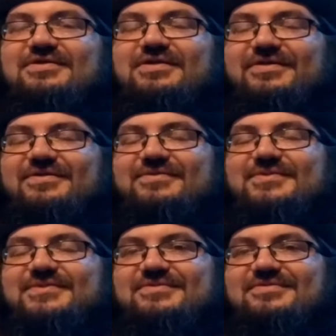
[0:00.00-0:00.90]

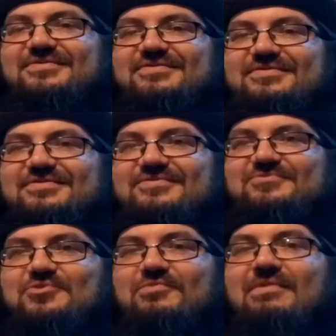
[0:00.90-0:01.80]
is
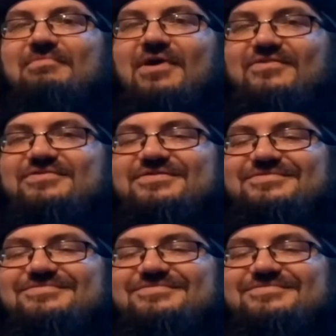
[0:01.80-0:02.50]
for my mother.